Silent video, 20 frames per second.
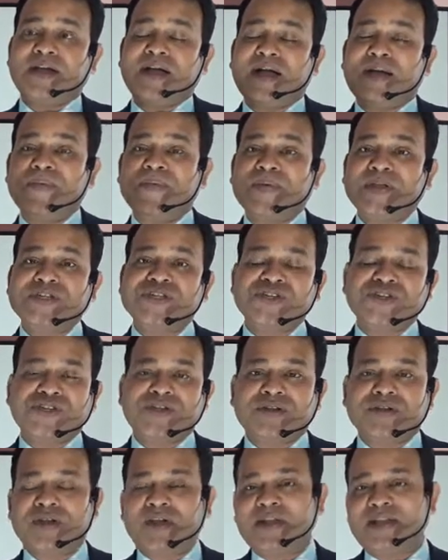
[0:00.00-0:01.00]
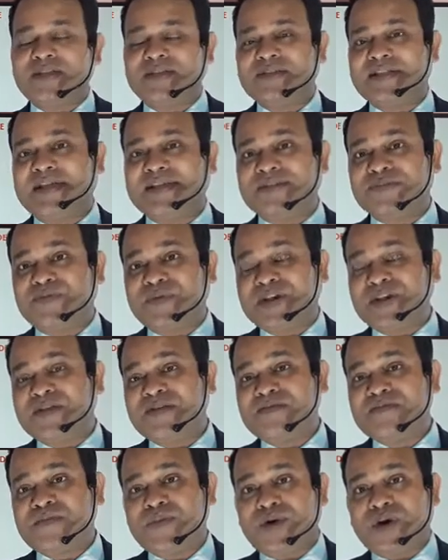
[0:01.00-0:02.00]
compassionately that's very
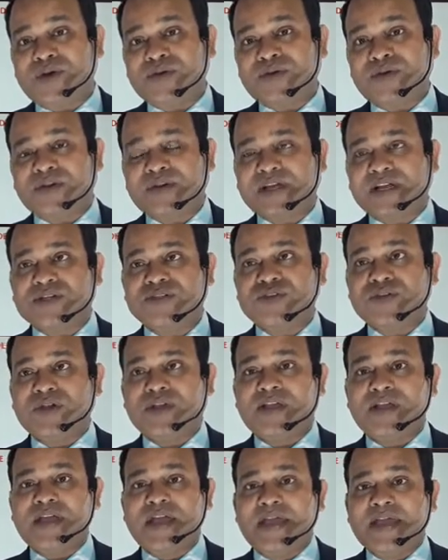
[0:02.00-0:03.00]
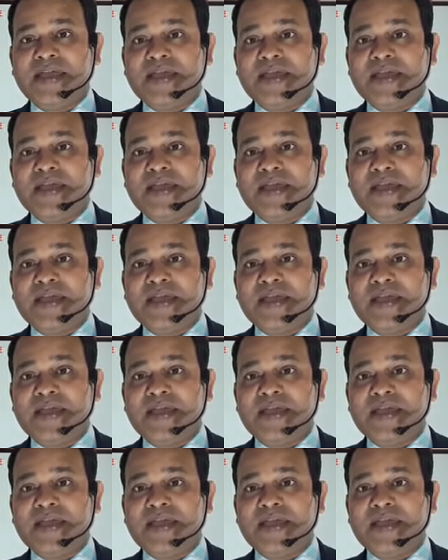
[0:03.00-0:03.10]
important actually